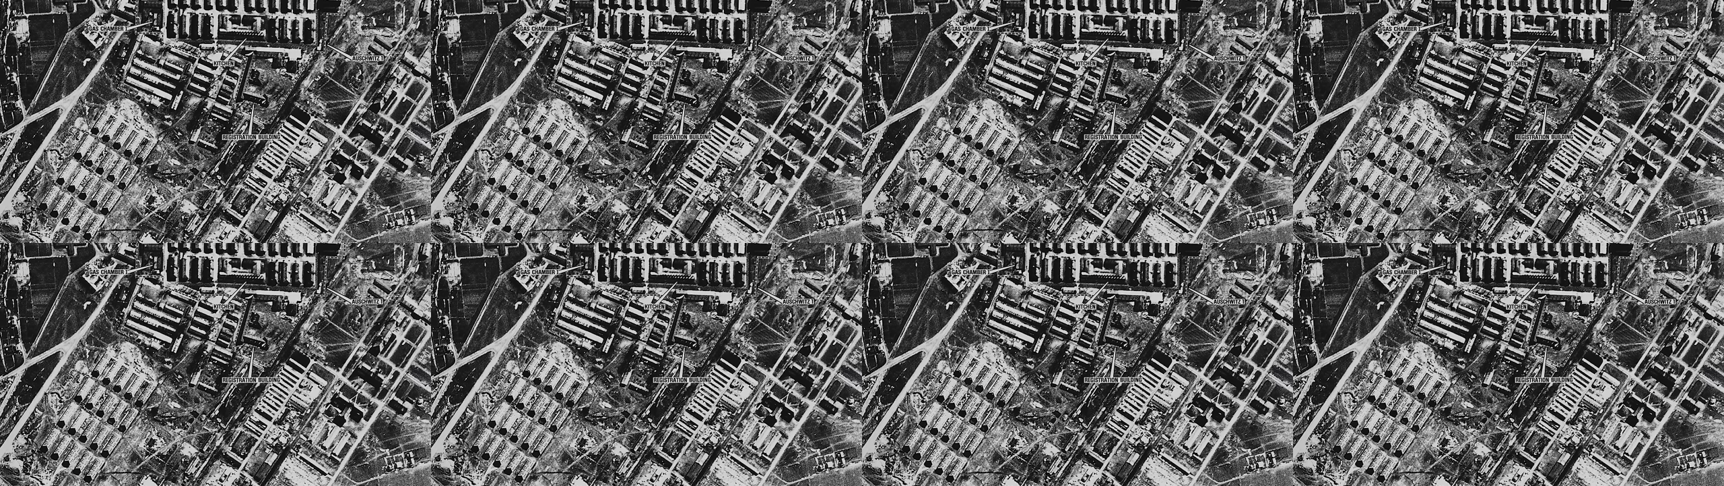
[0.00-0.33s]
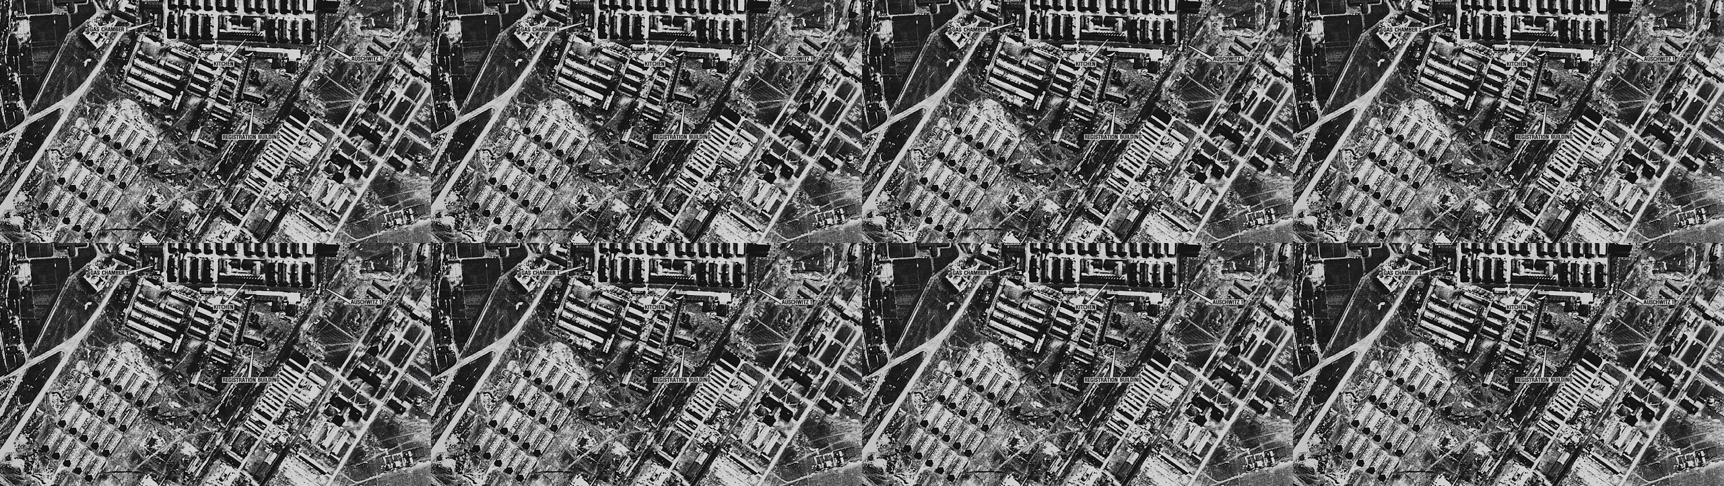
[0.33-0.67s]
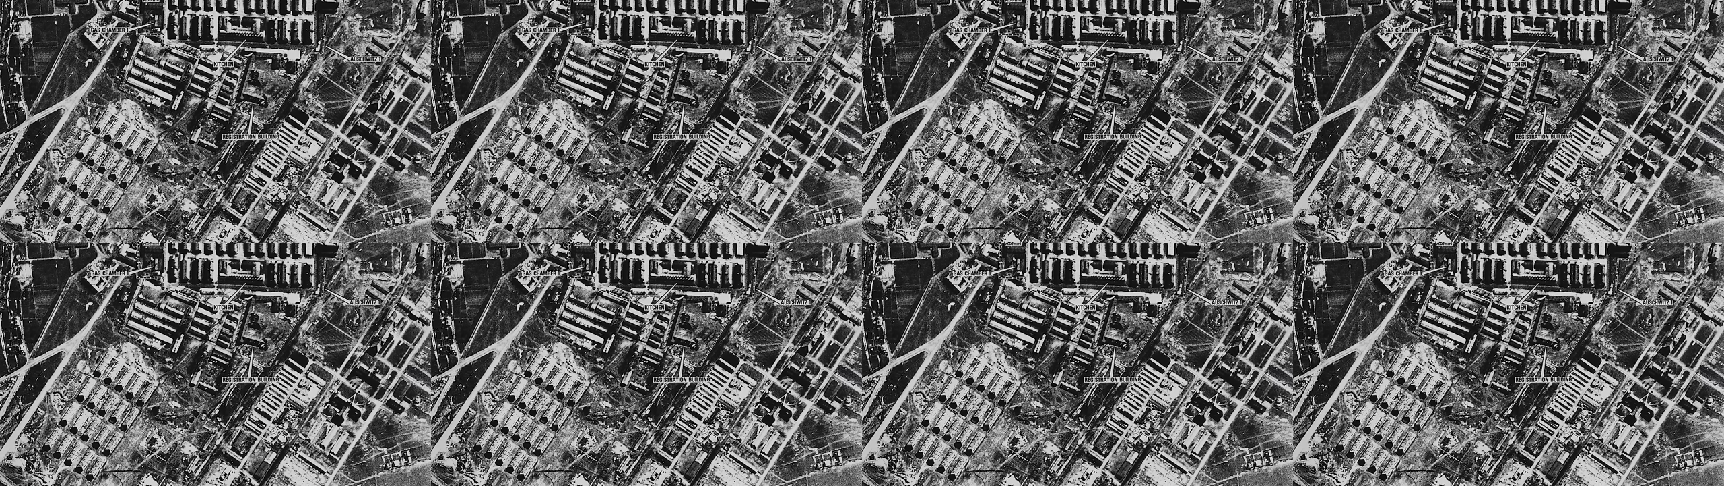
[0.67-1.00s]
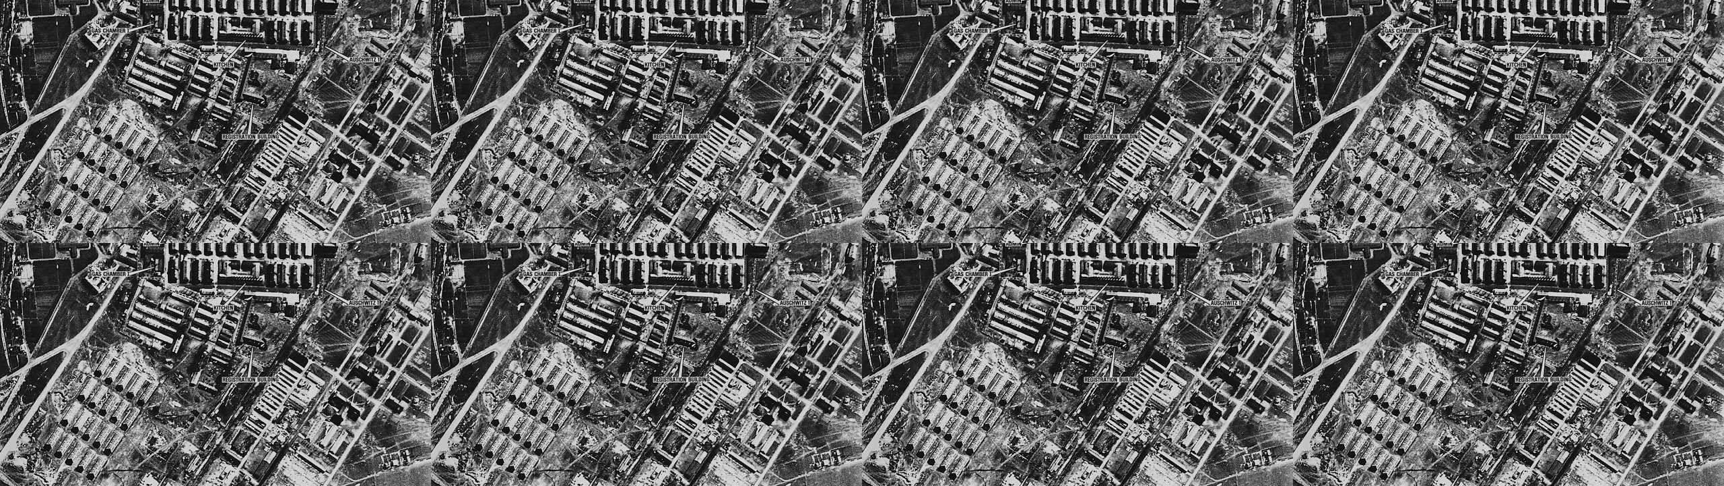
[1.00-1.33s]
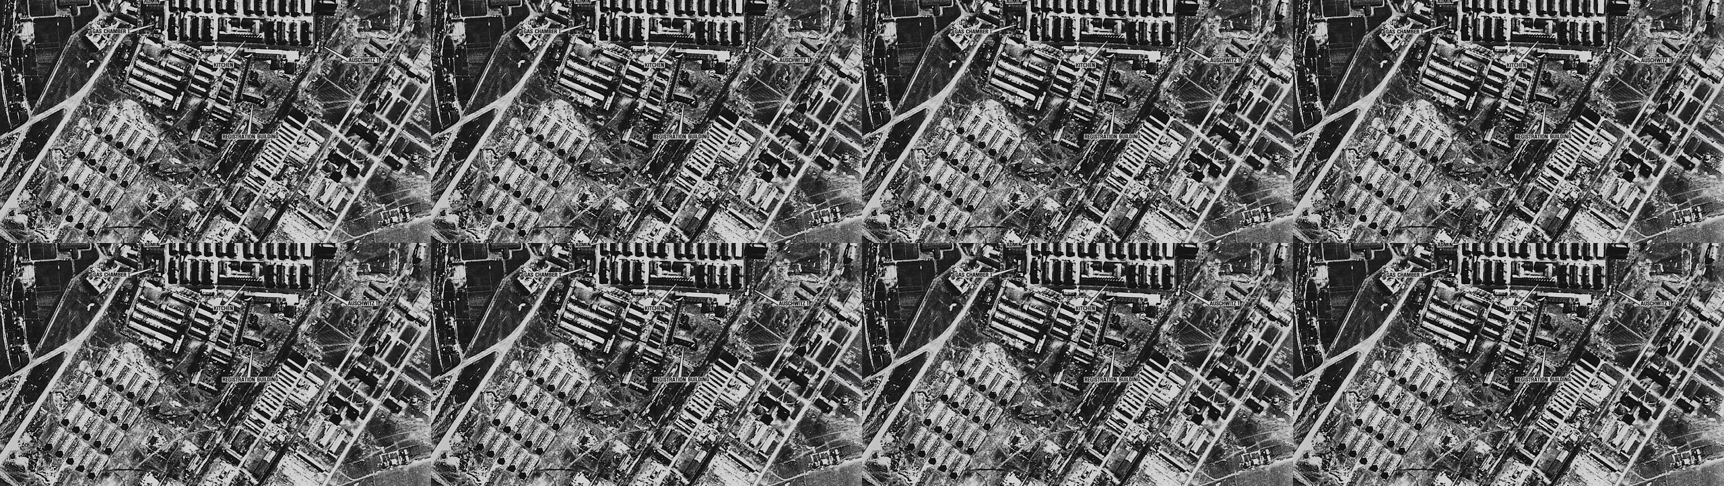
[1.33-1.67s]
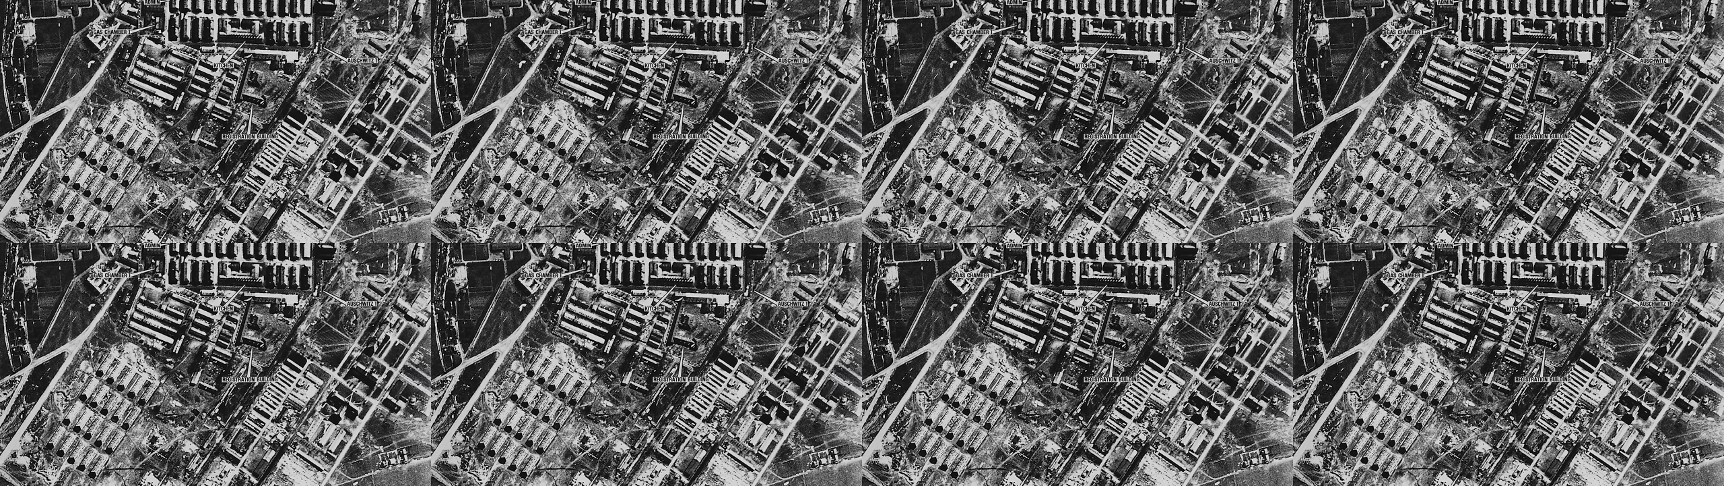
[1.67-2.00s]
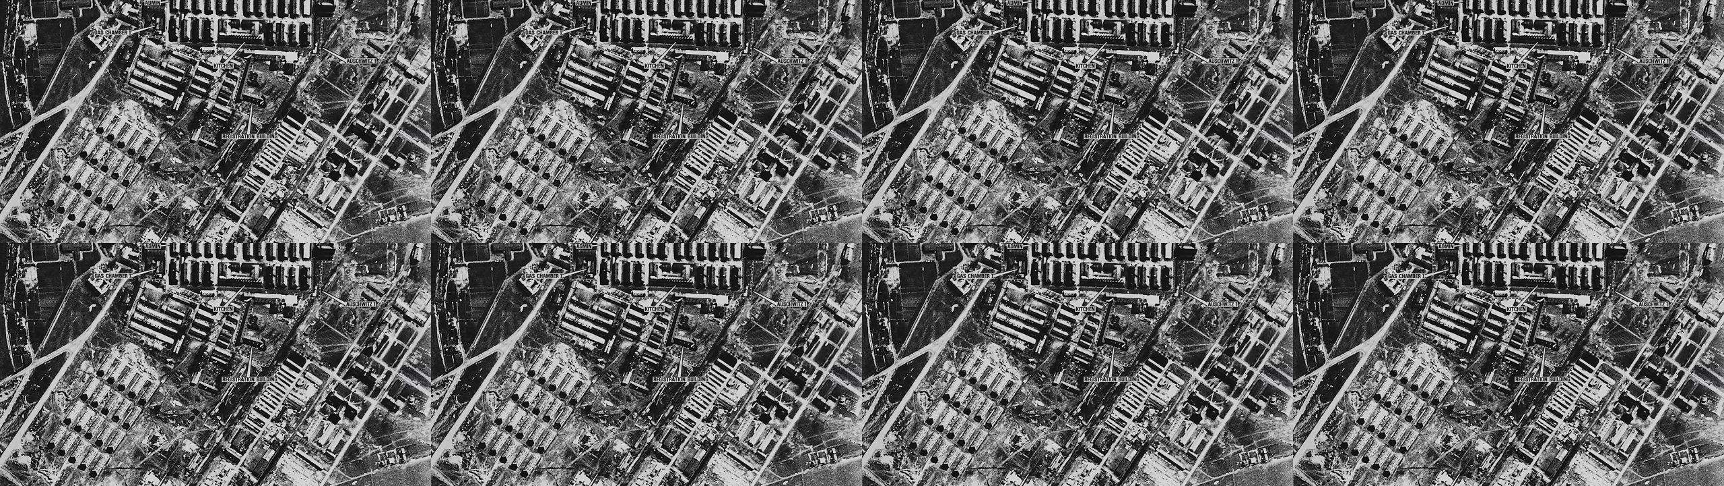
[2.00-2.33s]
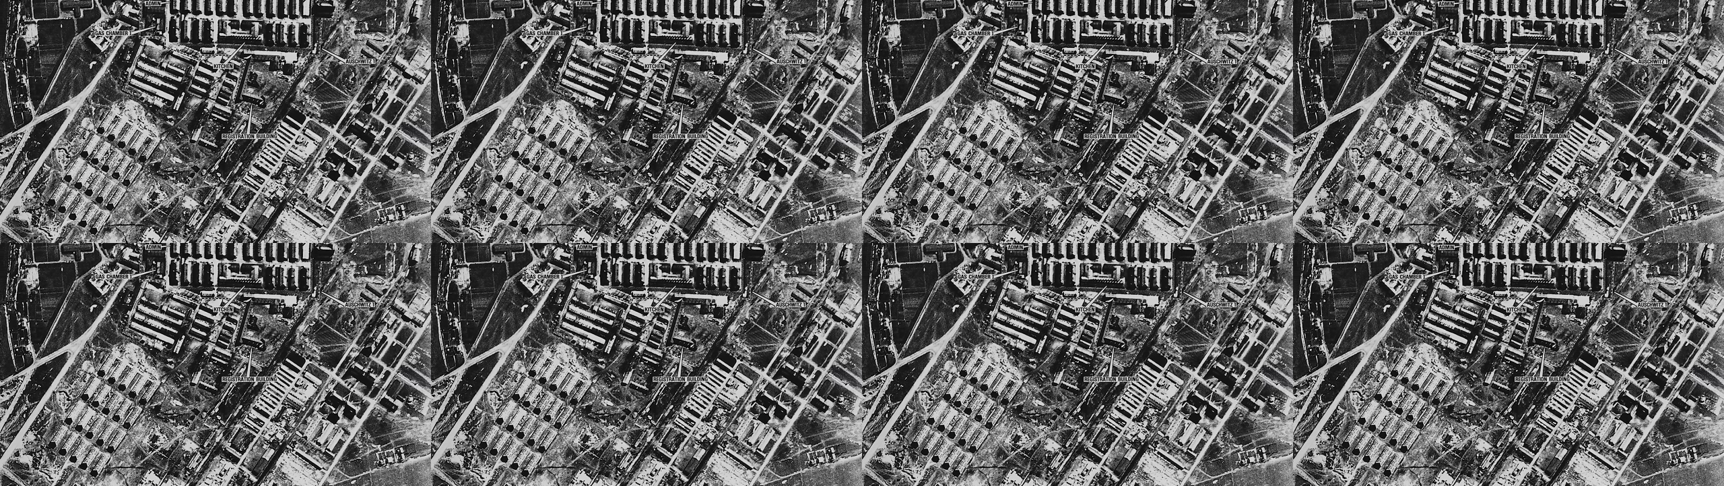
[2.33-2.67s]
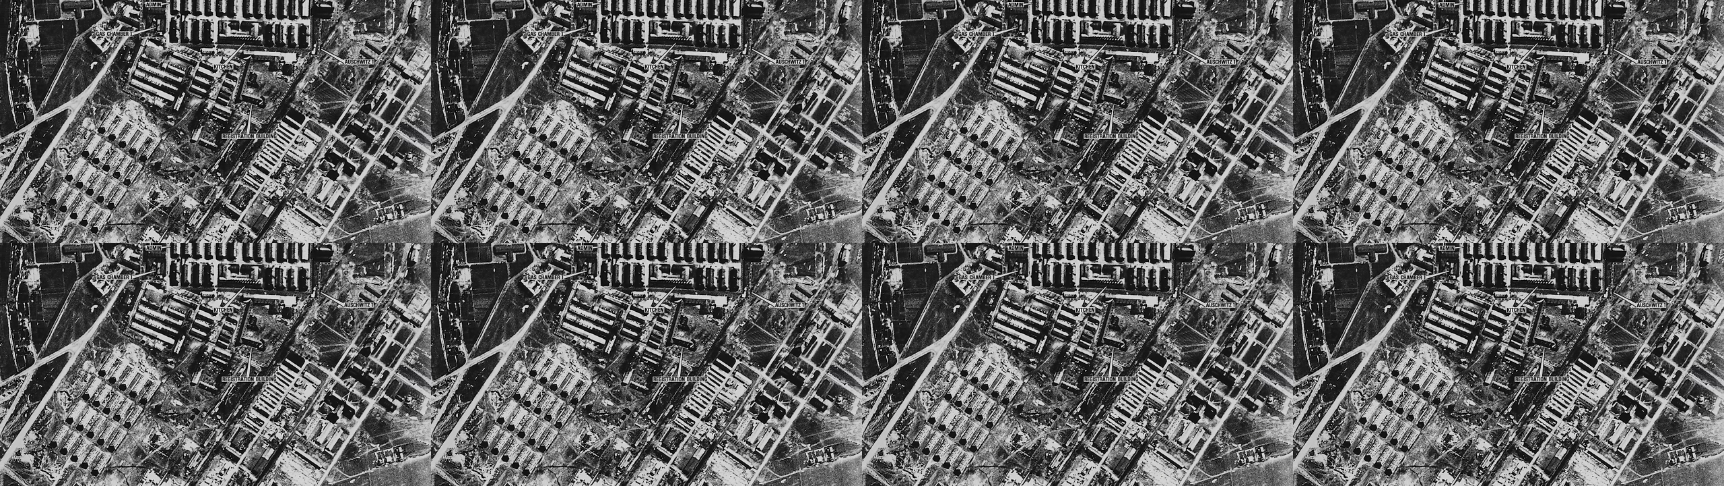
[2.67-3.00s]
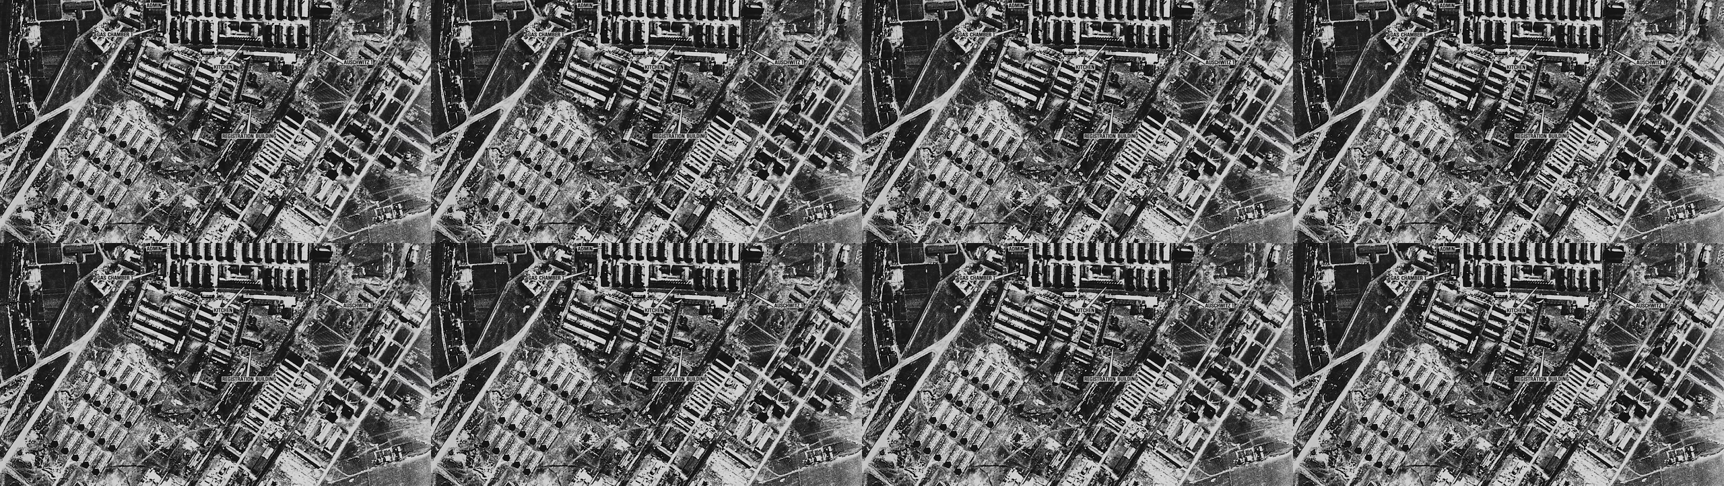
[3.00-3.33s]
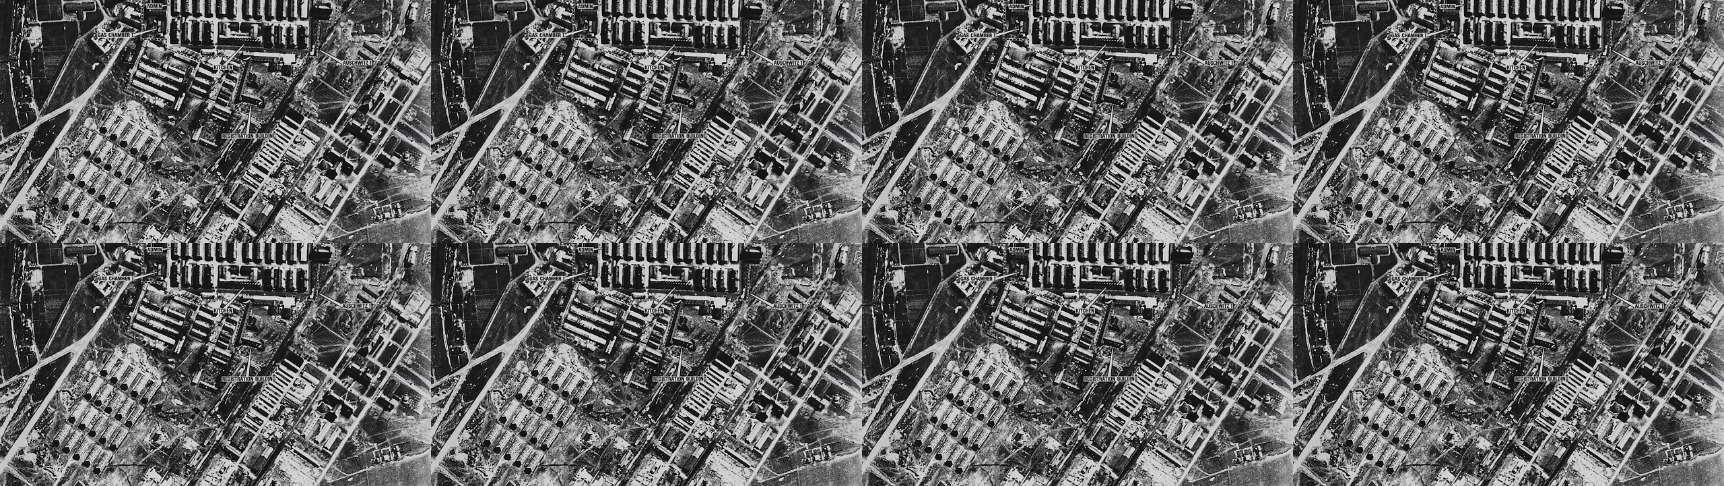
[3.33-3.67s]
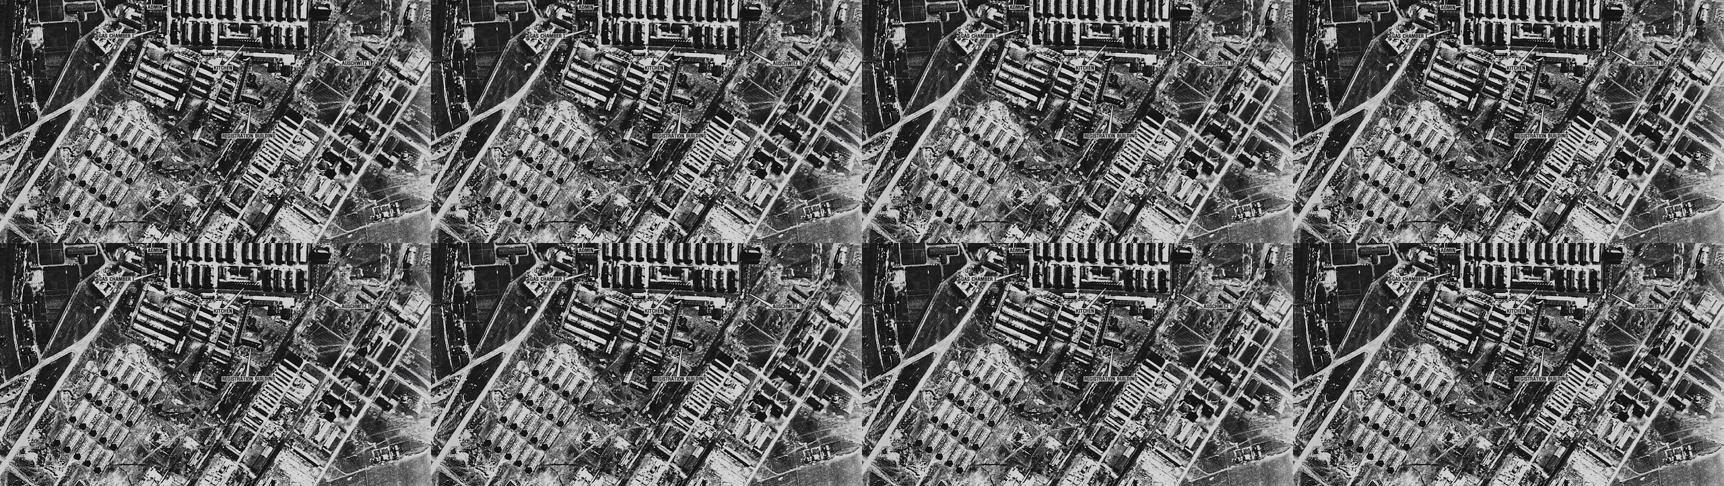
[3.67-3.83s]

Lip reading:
No face is visible, so there are no lips to read.